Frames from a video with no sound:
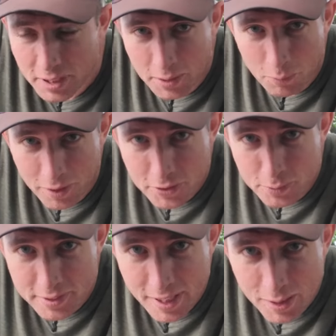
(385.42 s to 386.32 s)
he wanted
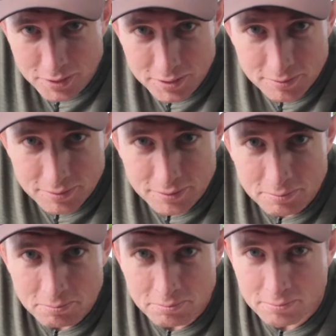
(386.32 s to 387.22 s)
$3,000
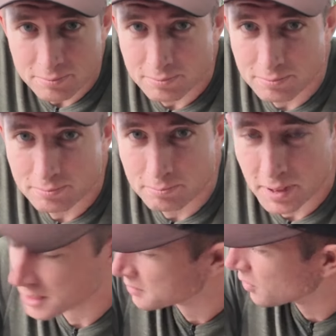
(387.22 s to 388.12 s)

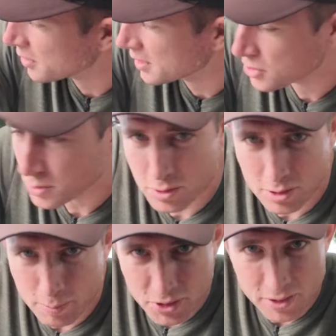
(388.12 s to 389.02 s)
because of all the issues,
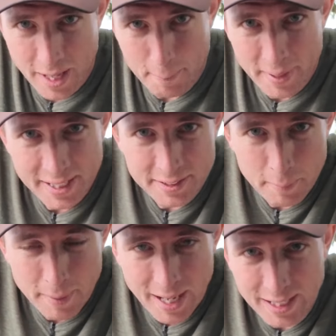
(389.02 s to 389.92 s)
especially that paint in
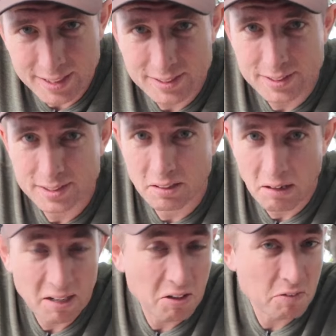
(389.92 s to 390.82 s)
the back.
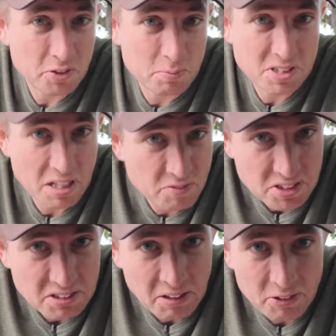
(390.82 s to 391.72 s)
I offered him
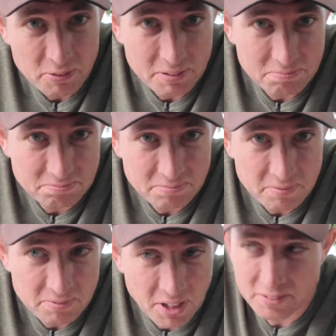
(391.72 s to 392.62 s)
$1,700,
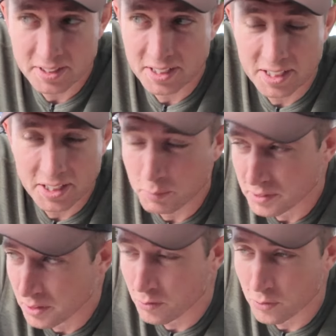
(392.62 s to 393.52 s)
not thinking he would
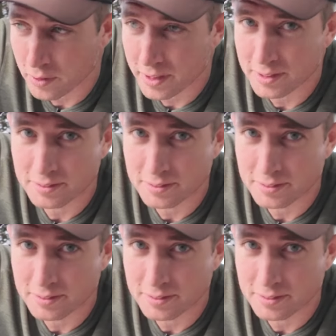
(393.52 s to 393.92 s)
go for it.